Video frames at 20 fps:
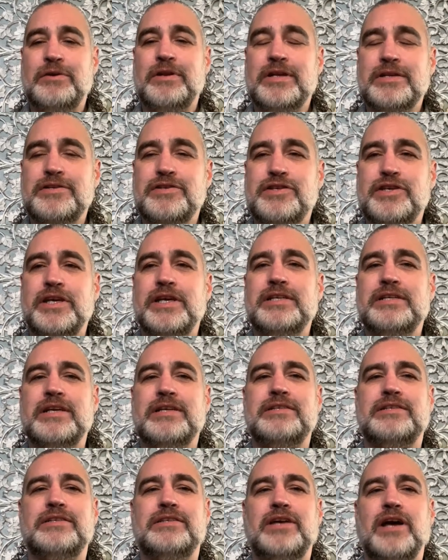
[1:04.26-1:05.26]
as
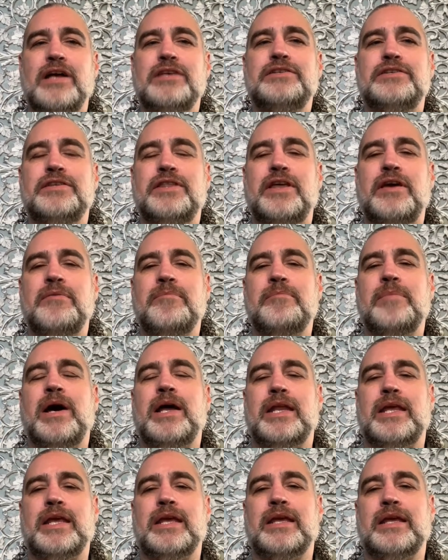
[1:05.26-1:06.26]
Jesus touched their
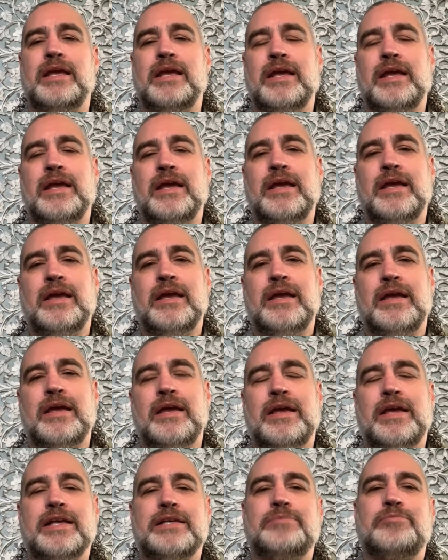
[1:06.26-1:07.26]
money,
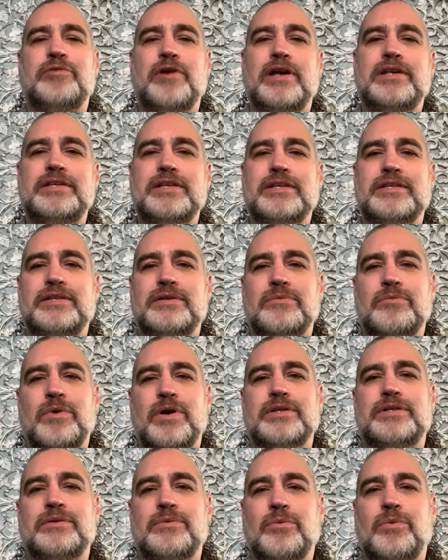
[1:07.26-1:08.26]
his presence
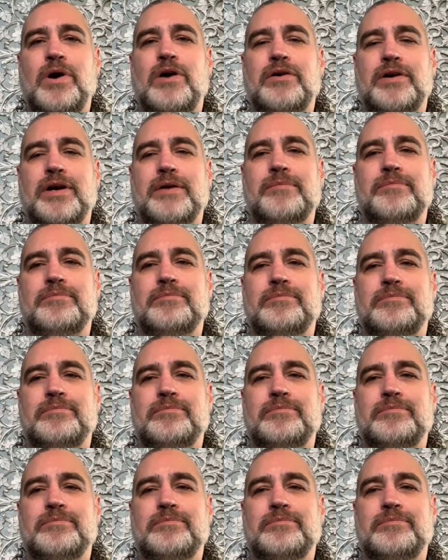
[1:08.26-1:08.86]
wasn't welcome.